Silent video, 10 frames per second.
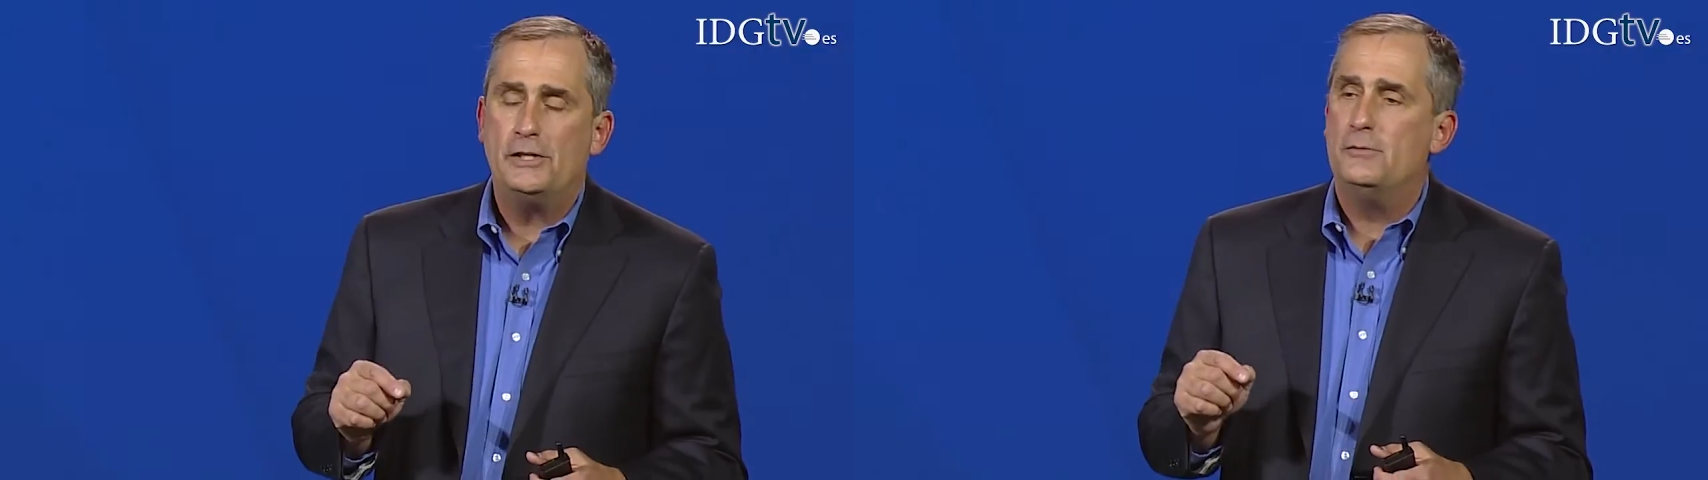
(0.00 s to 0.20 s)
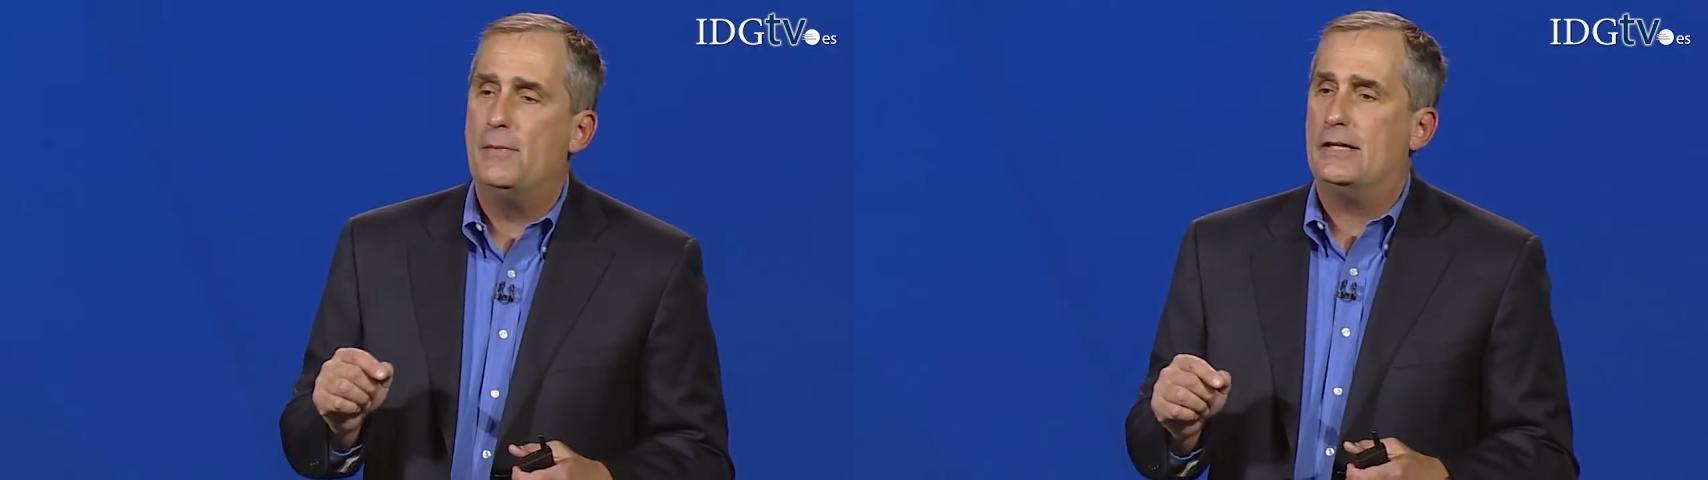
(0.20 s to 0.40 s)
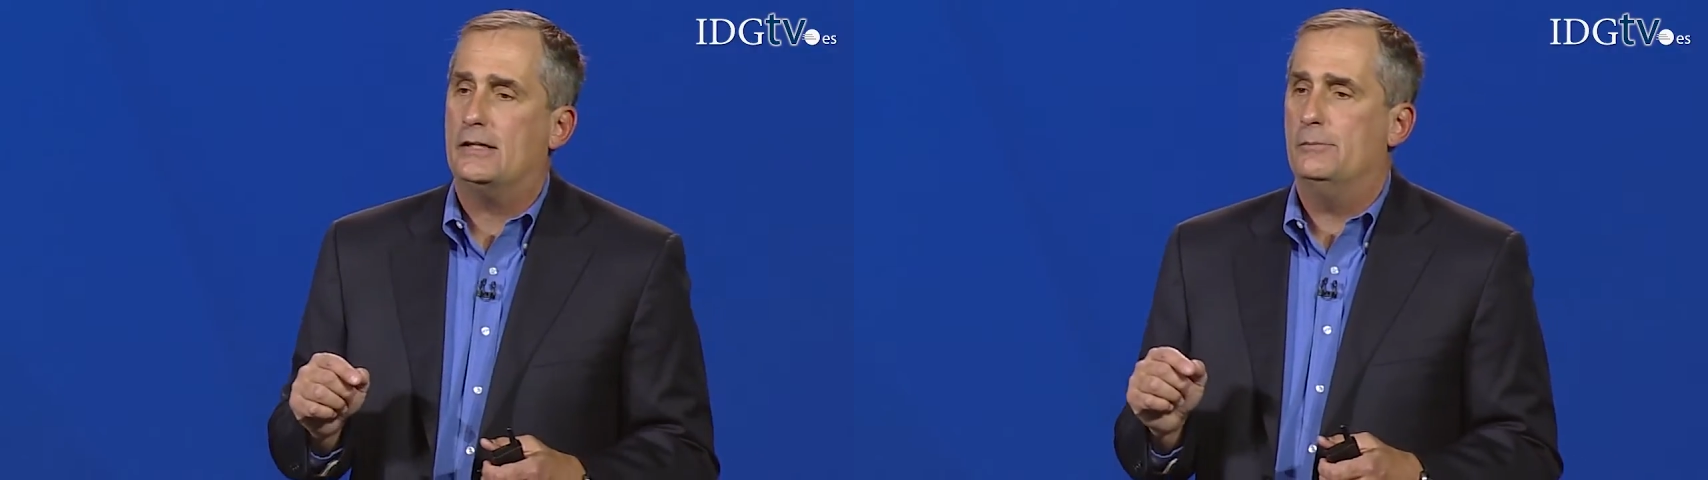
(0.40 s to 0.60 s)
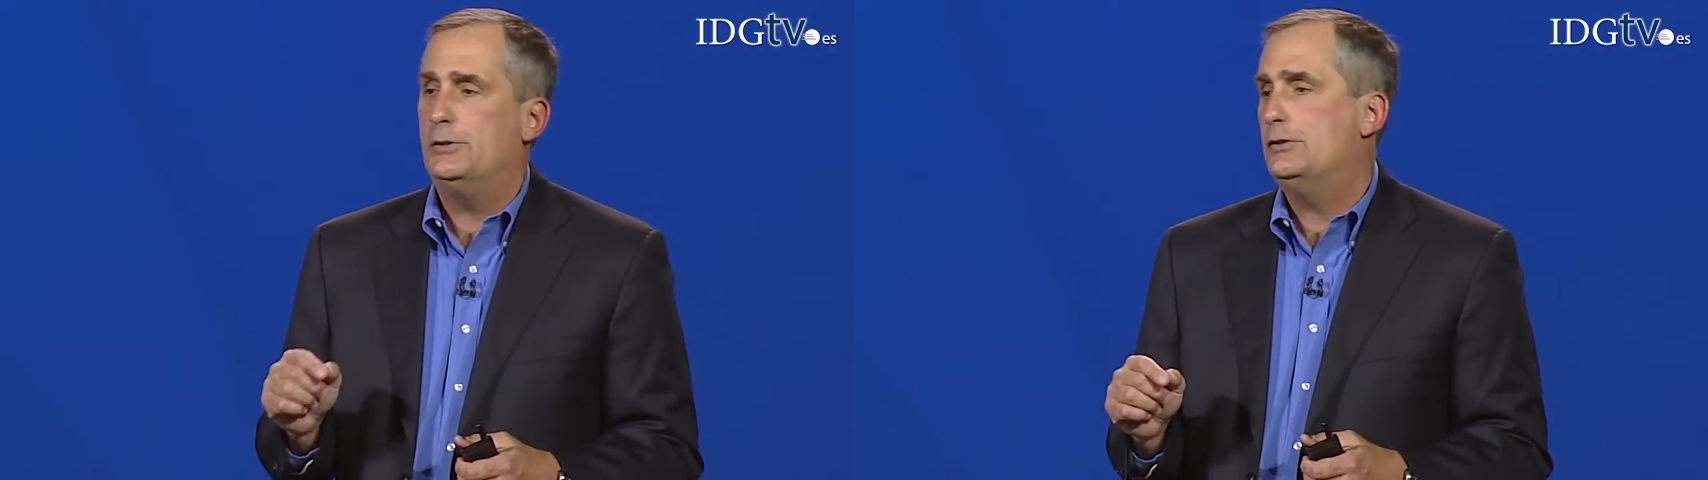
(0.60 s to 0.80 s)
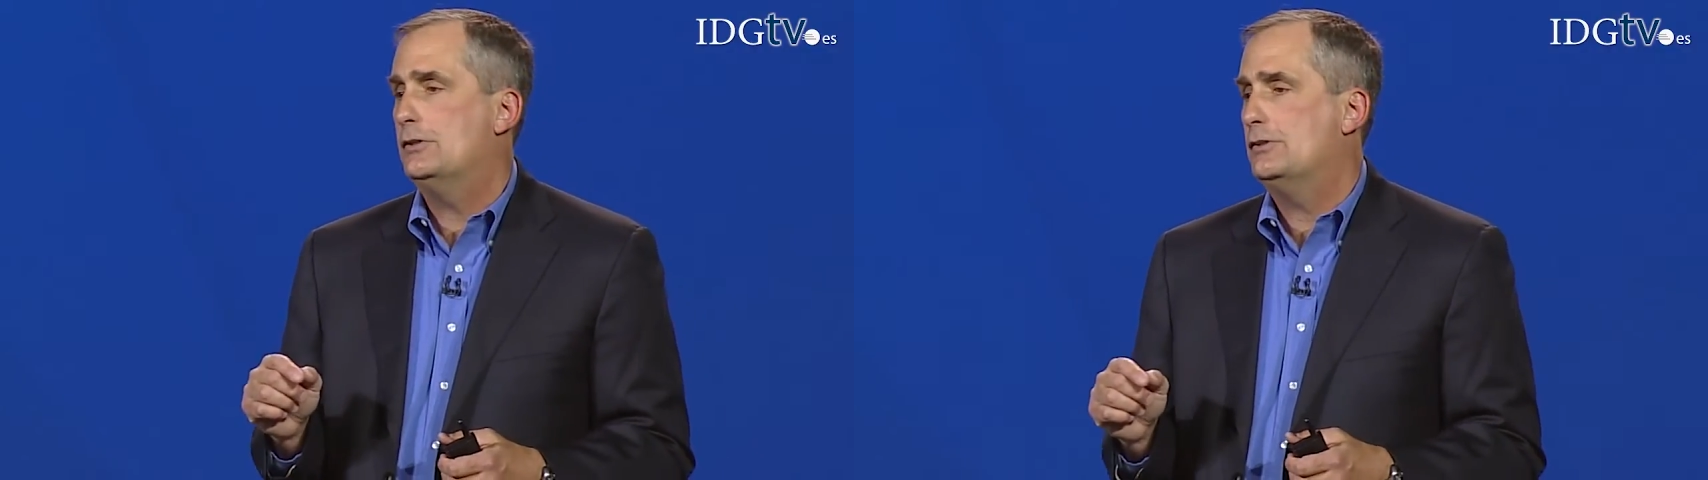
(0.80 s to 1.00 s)
could make
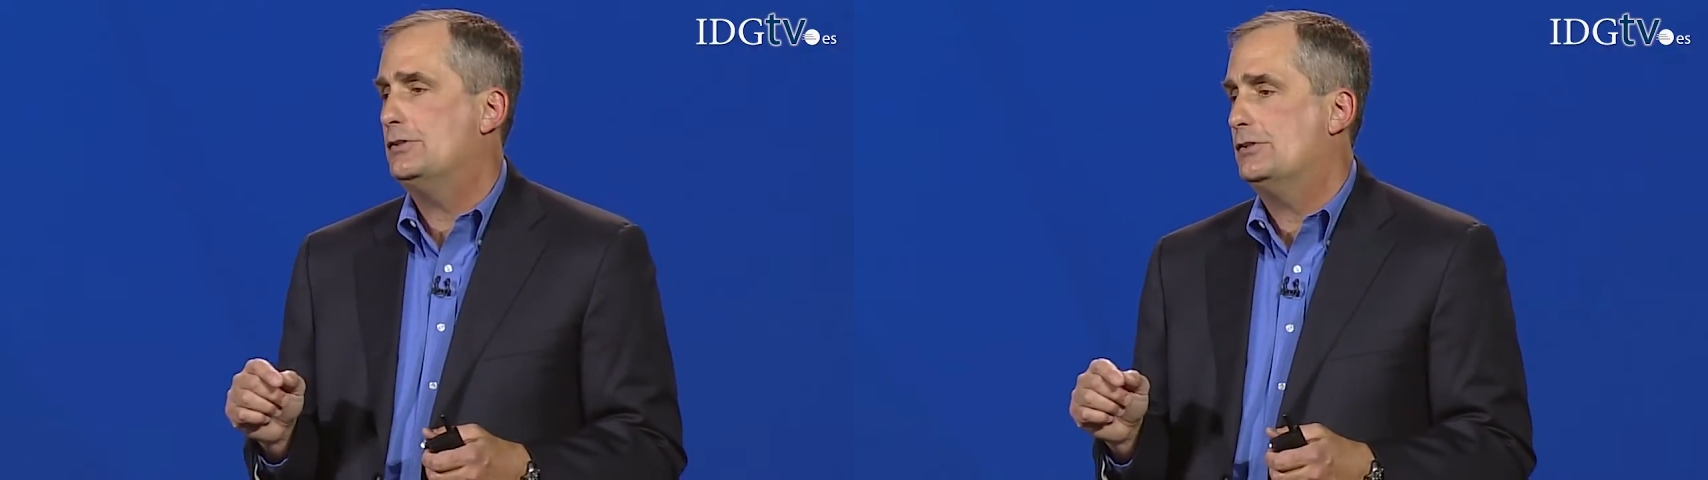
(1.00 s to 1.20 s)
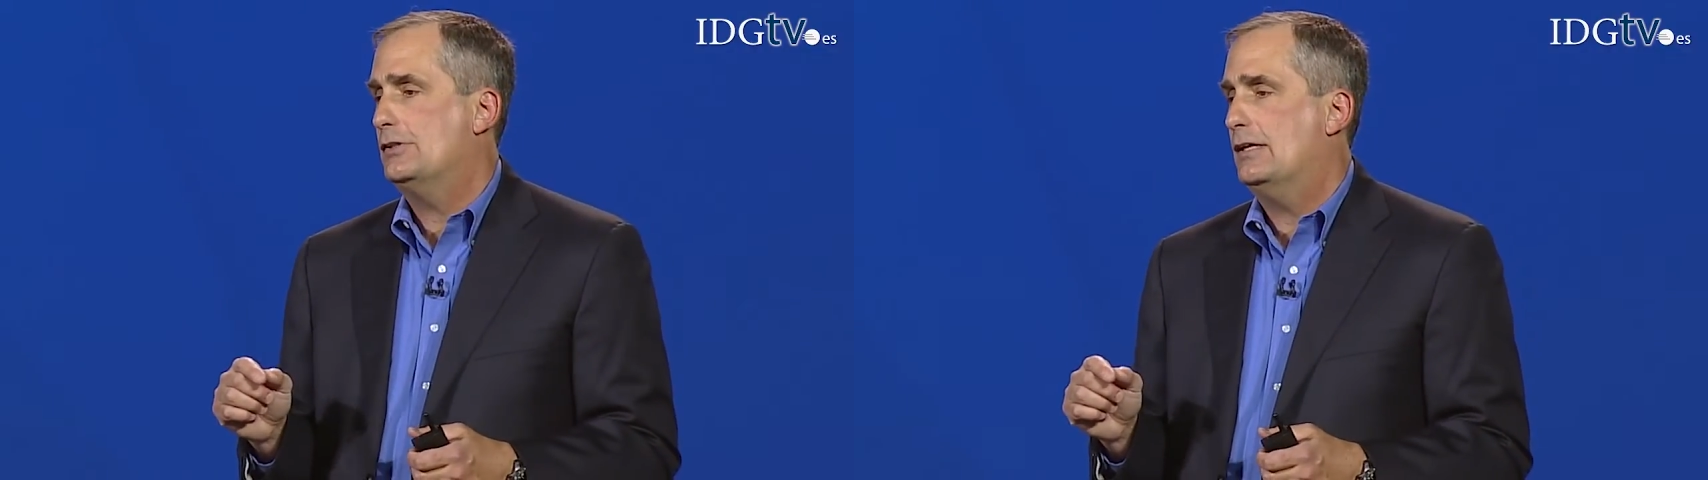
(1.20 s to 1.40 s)
computers